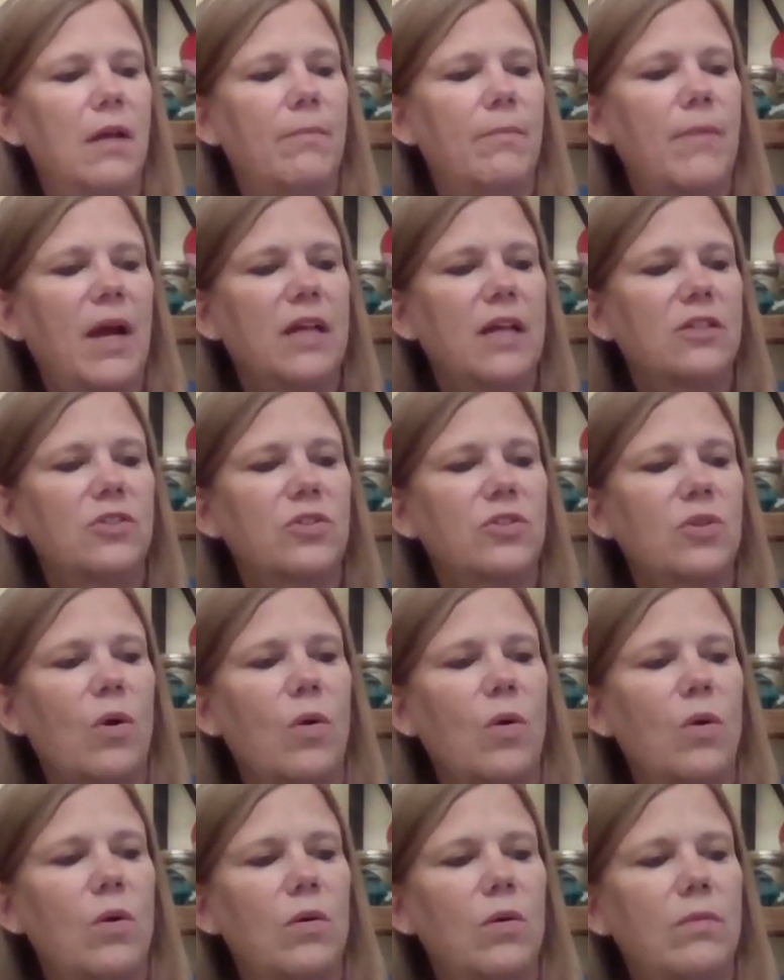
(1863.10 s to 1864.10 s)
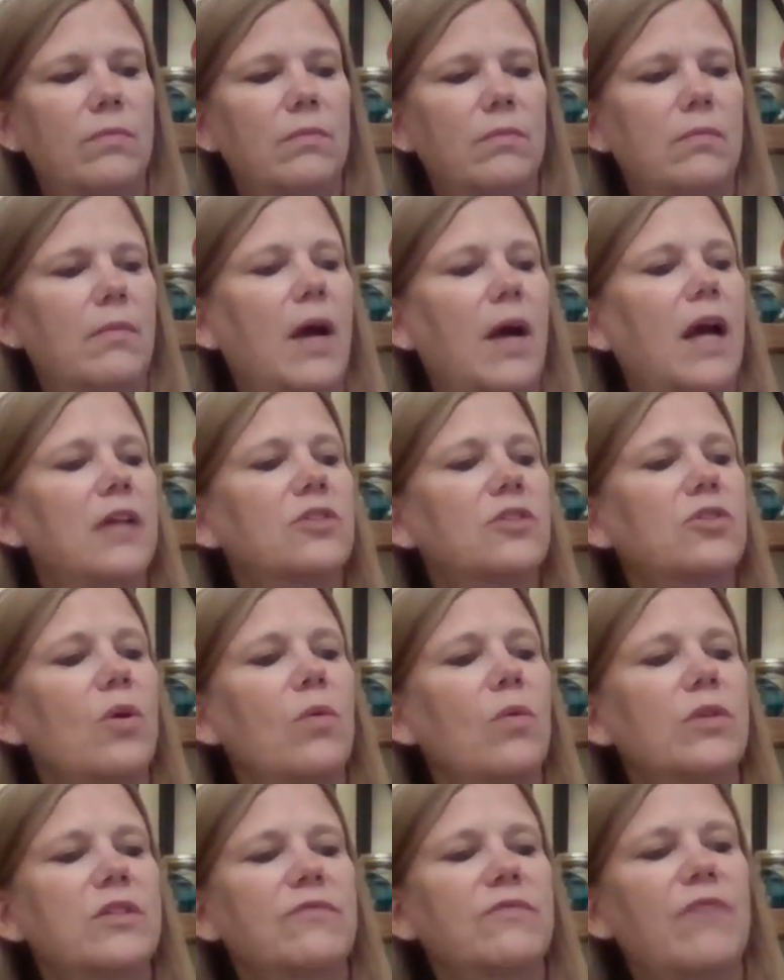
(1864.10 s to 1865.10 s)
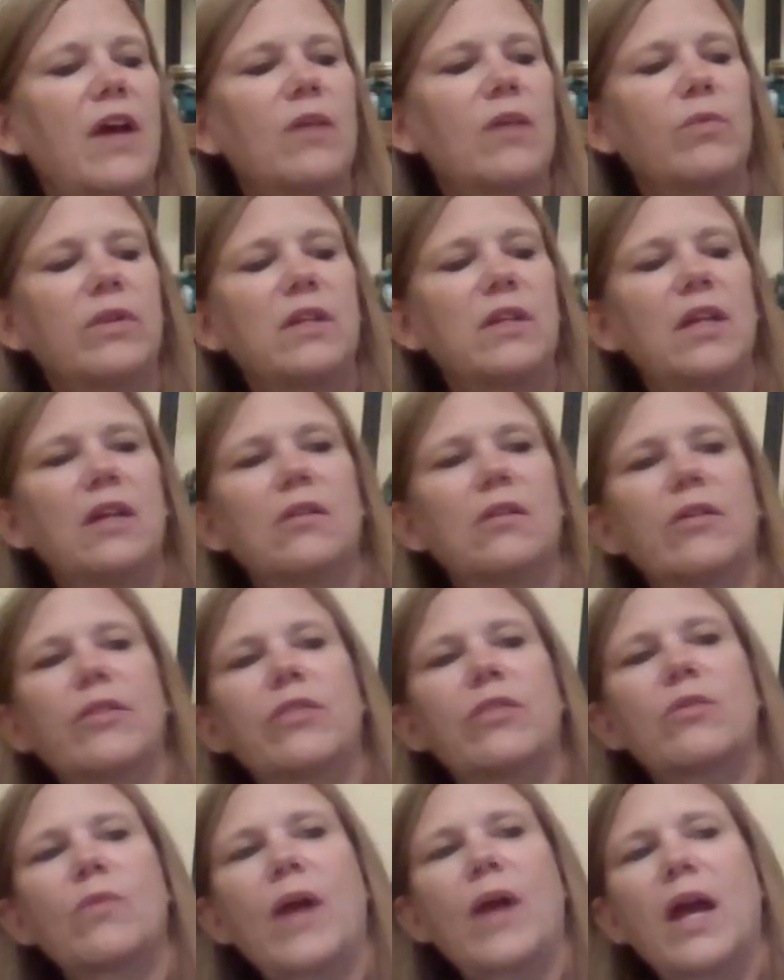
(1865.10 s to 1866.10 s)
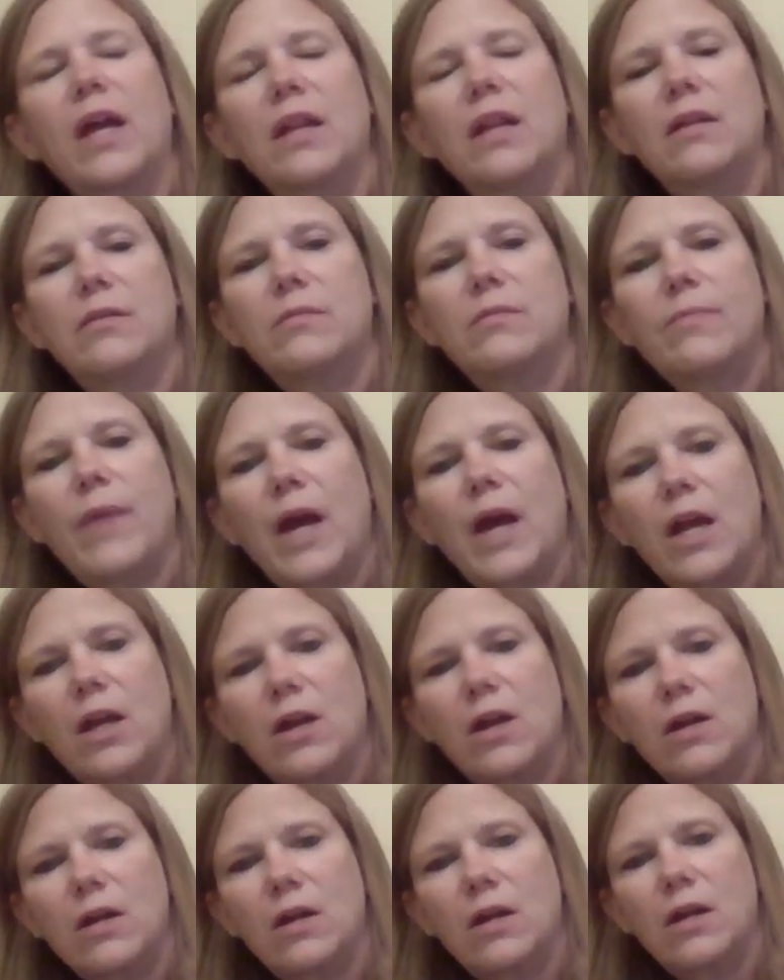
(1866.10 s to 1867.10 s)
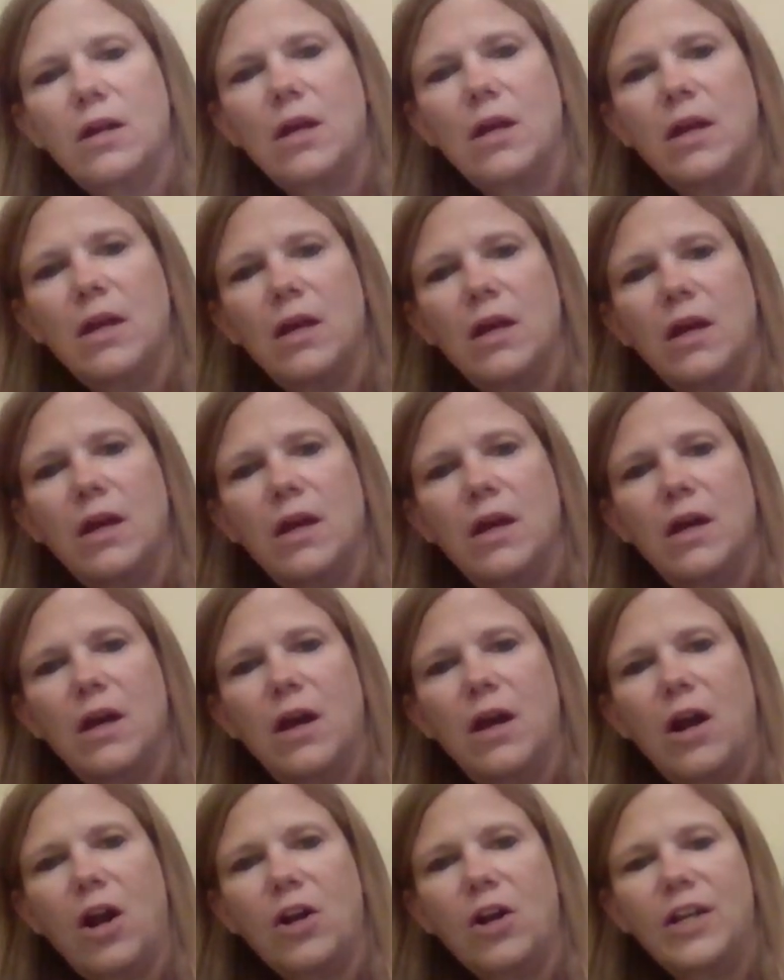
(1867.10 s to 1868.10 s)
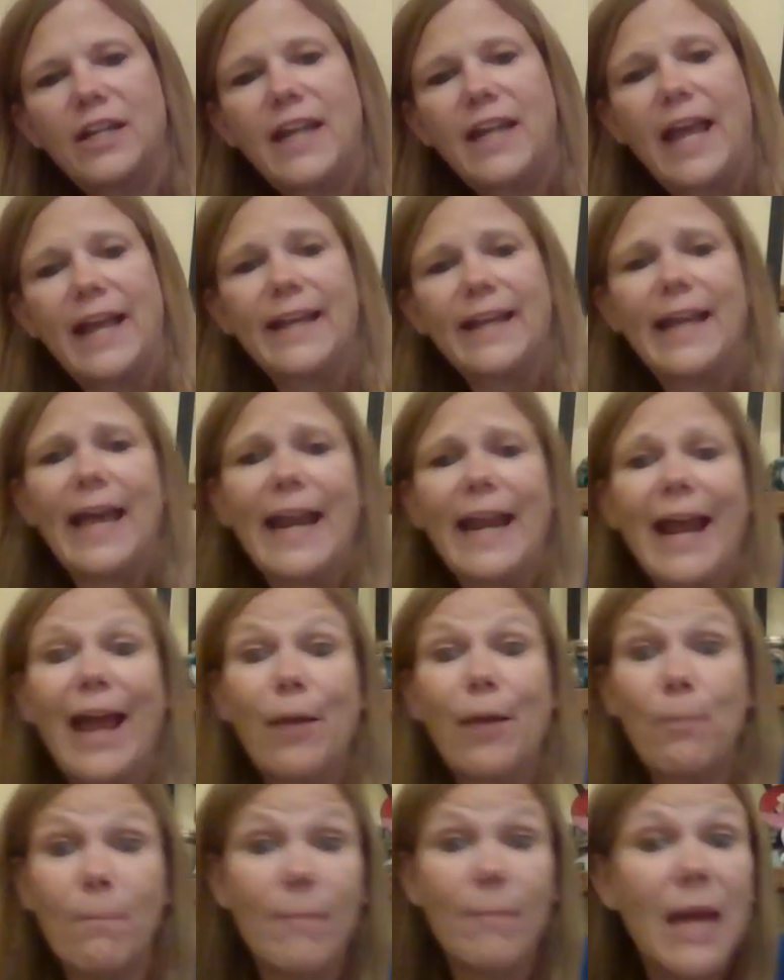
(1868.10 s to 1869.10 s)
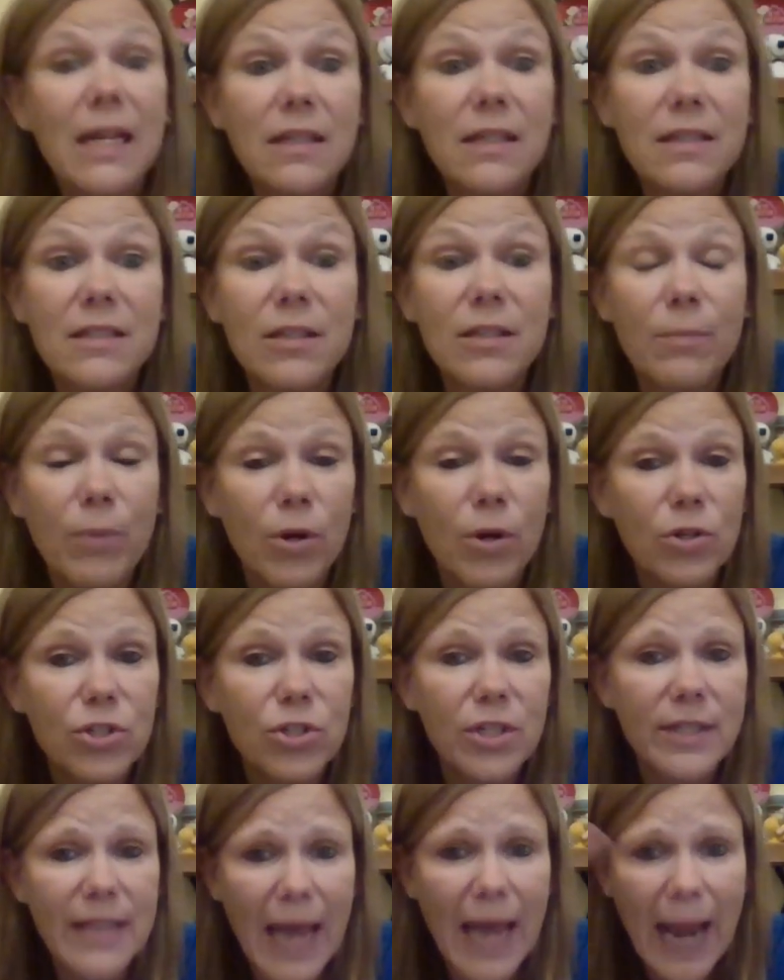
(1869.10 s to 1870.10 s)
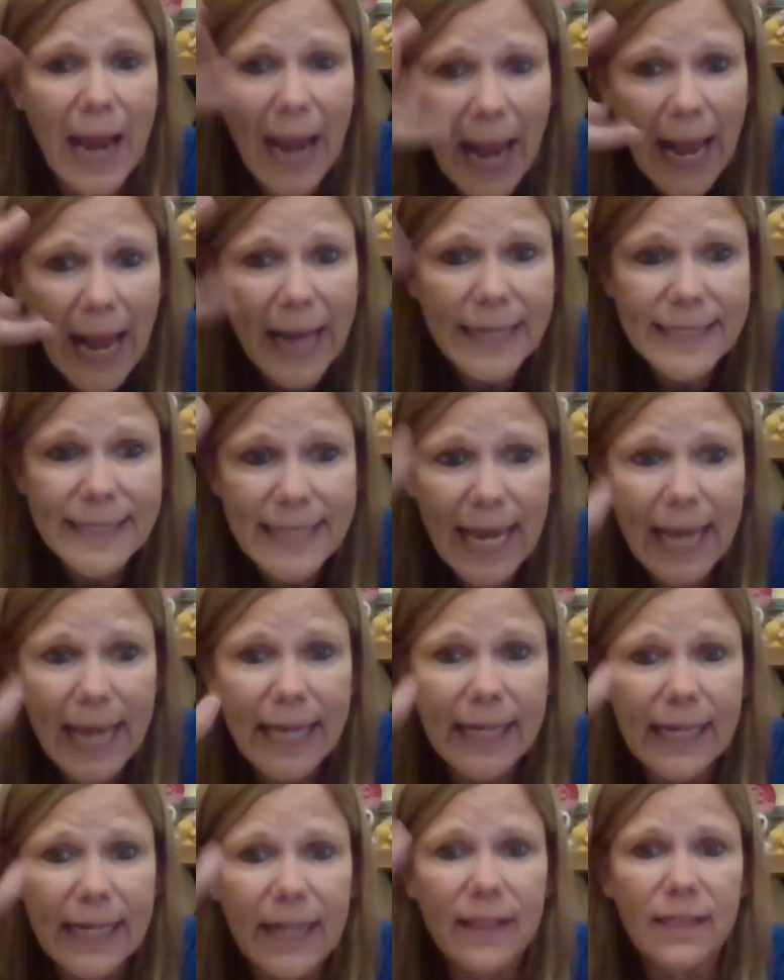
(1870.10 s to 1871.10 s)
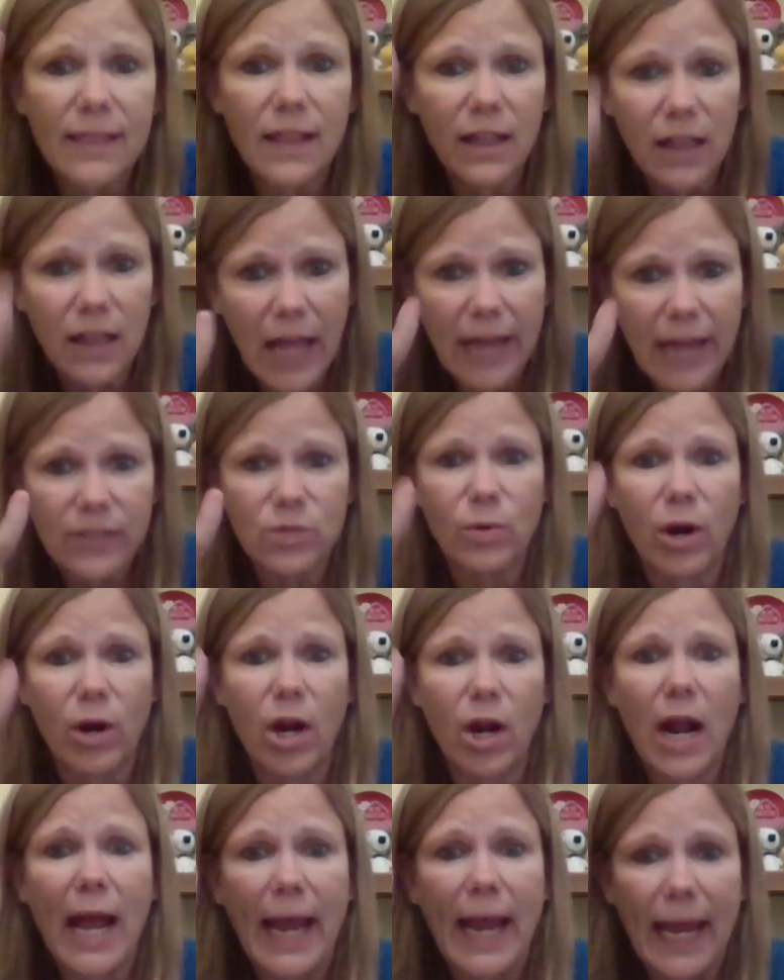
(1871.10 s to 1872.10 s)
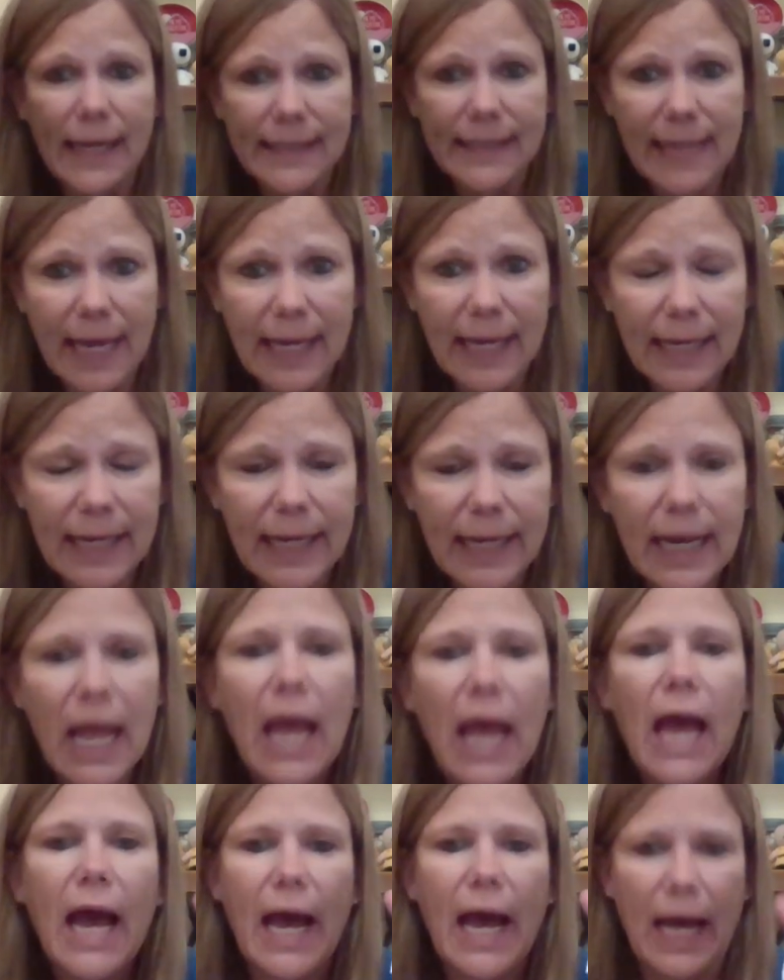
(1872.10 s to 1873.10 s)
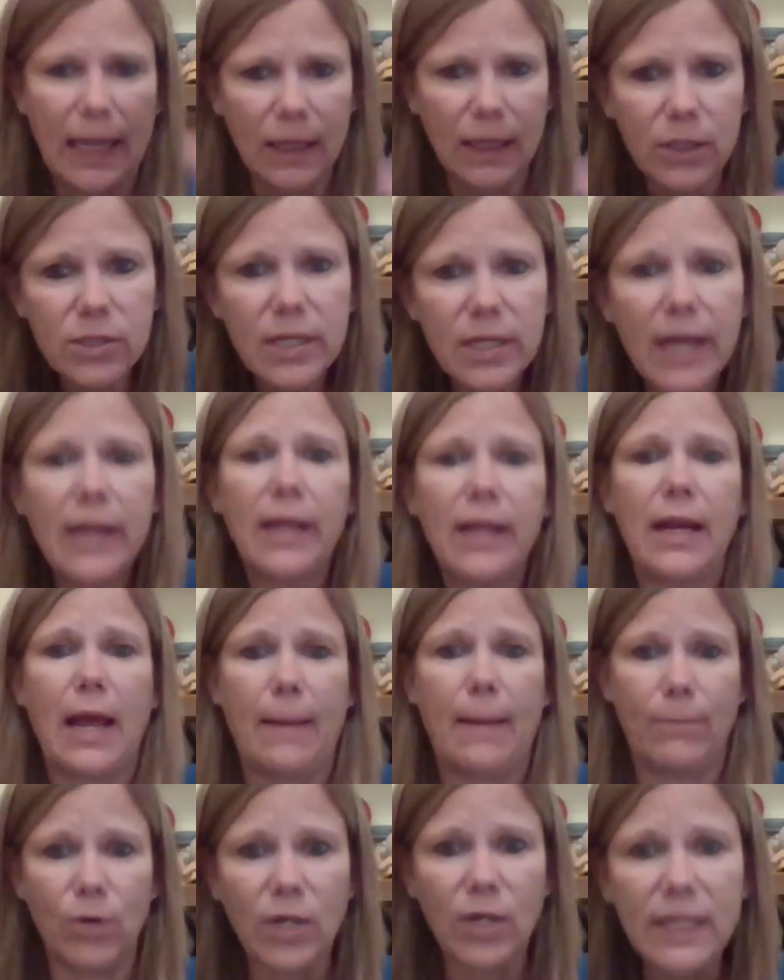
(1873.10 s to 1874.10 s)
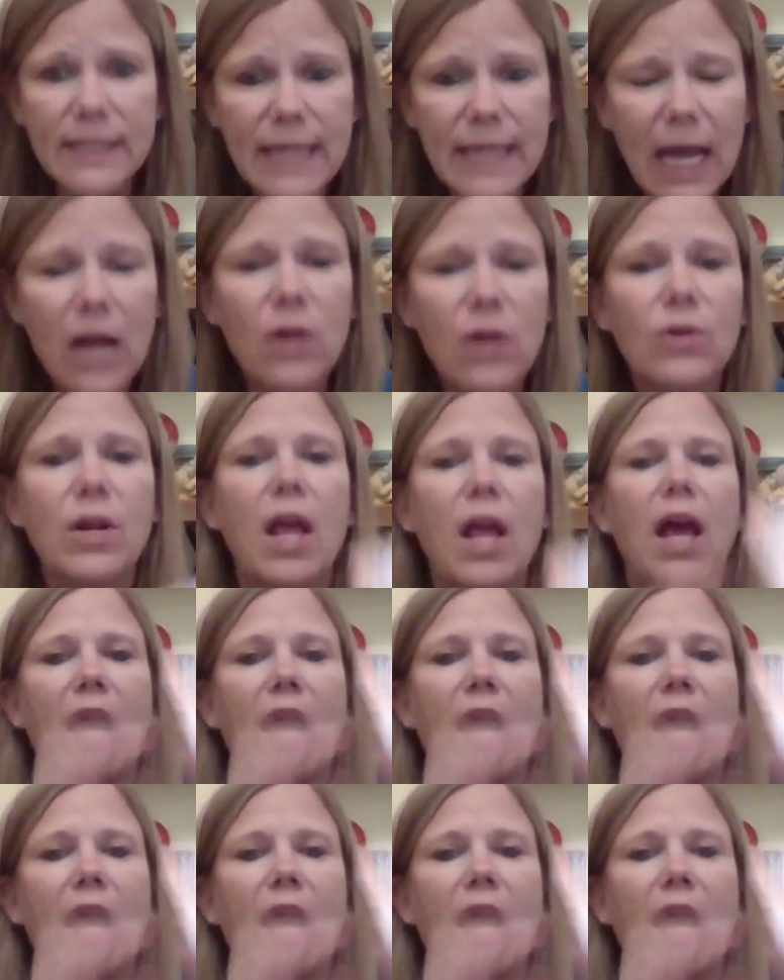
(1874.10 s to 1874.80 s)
my soul, my soul is fed with needle and thread by Heart in Hand, and I meant to purchase. I had taken it, the glassware. I had taken it. I looked at it. I put it down.